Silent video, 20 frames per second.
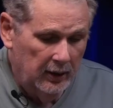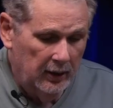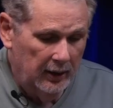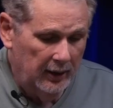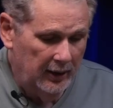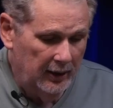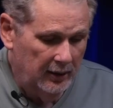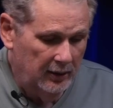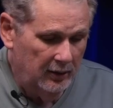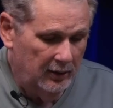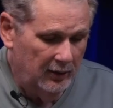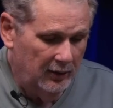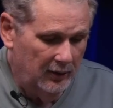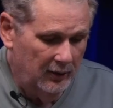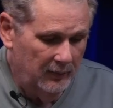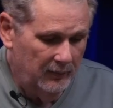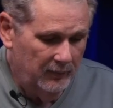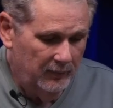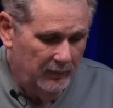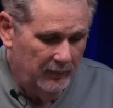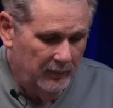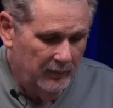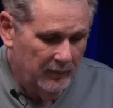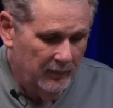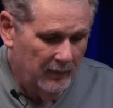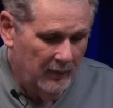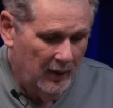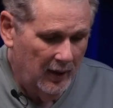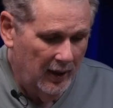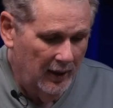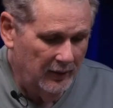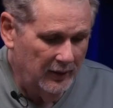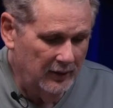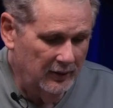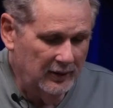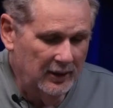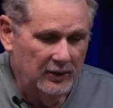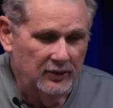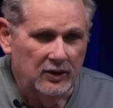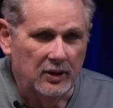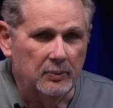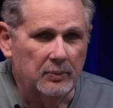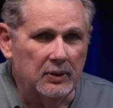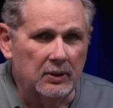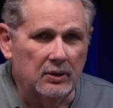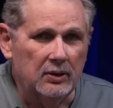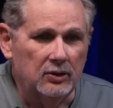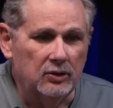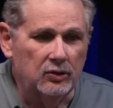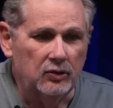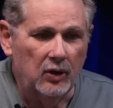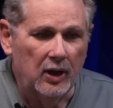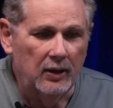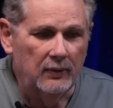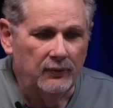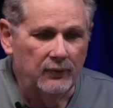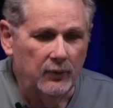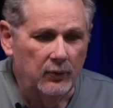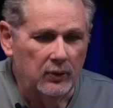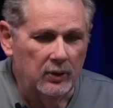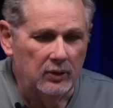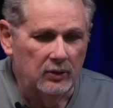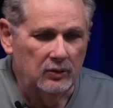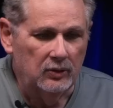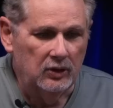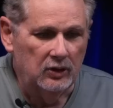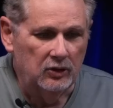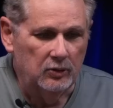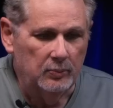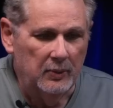And I think that's something to strive for is